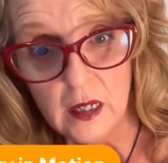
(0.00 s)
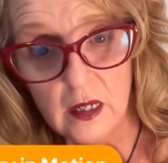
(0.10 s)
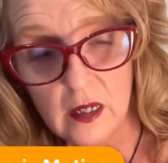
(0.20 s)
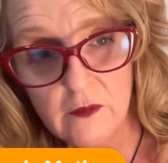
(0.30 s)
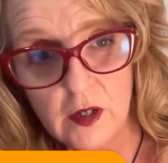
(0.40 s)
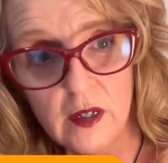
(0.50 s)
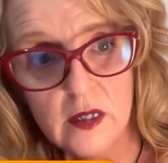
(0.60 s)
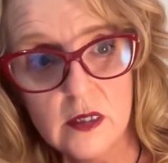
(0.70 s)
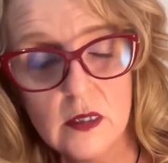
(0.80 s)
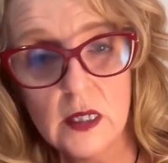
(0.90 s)
and I've got
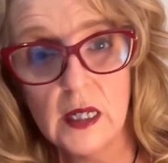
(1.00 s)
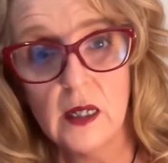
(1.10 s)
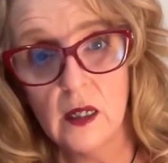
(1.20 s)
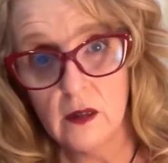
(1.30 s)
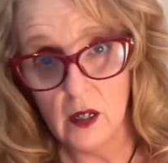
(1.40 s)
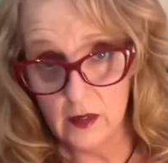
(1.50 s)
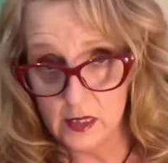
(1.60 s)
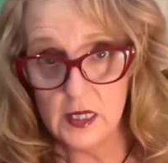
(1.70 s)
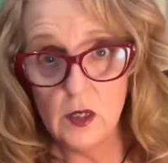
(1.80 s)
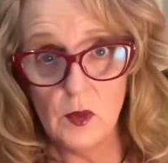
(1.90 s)
it on
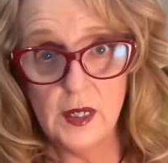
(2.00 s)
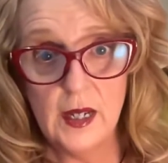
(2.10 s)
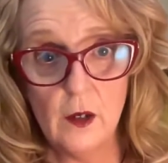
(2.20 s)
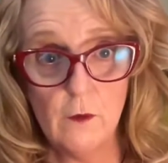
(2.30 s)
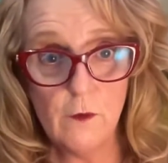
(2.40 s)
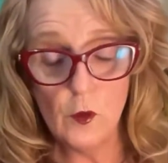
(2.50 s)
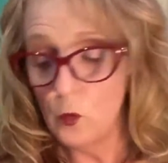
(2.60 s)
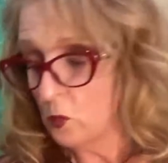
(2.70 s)
sale right now for